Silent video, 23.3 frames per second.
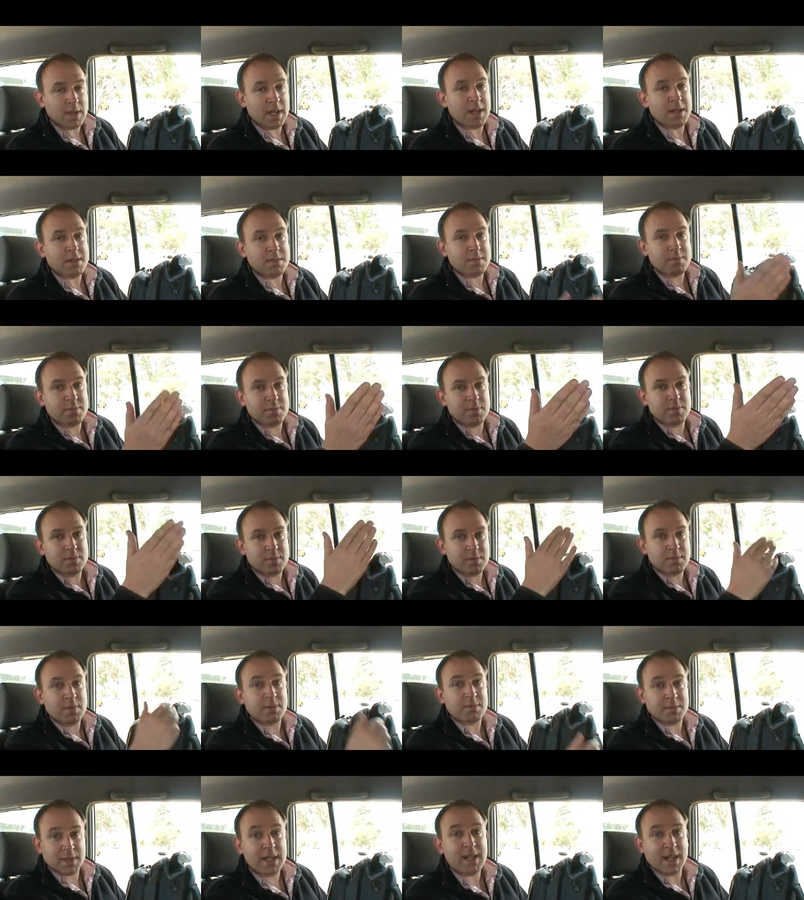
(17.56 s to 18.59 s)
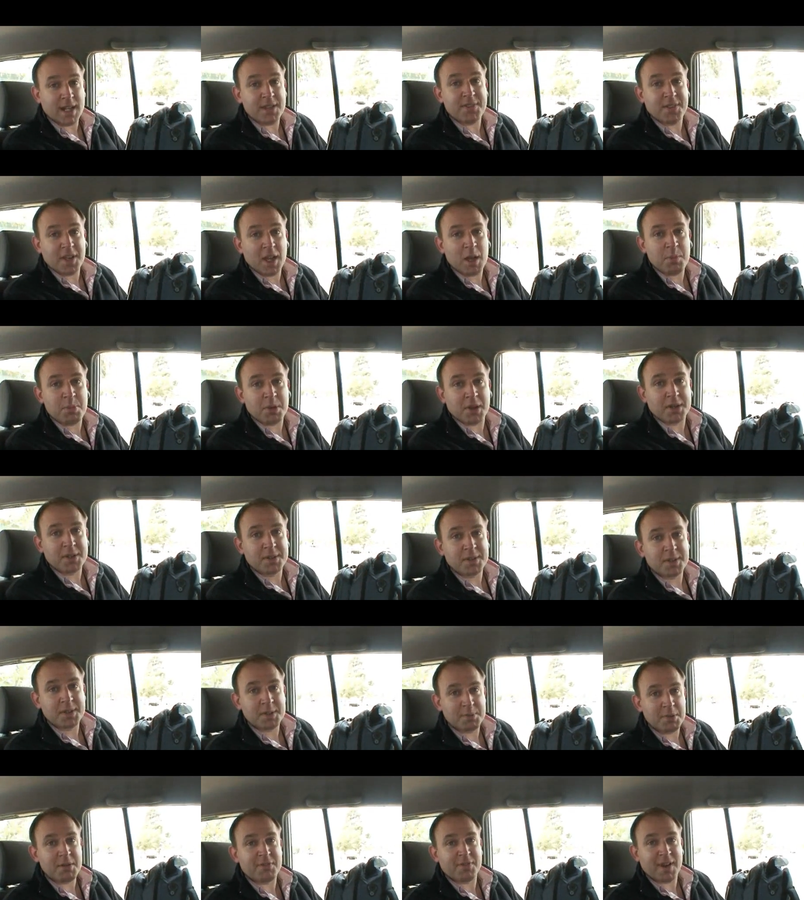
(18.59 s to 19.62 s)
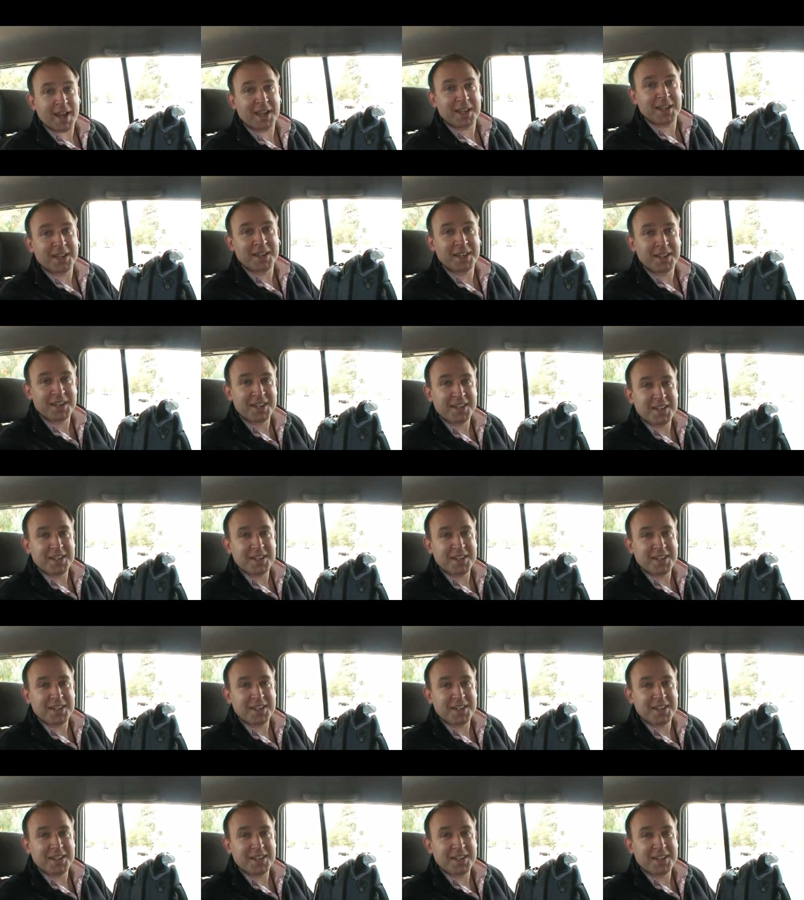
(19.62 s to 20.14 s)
in in Ethiopia, to be frank.